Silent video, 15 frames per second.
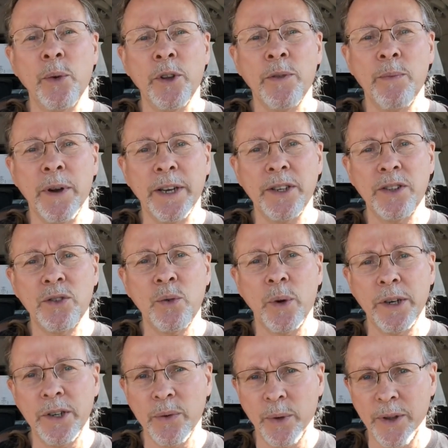with my
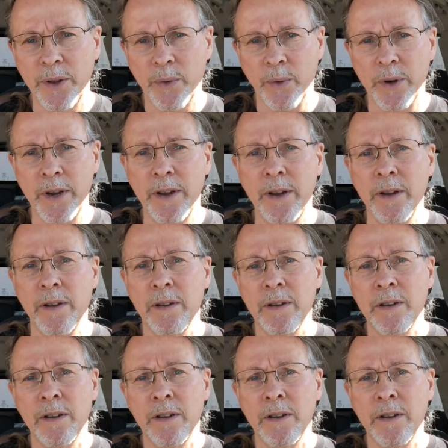2023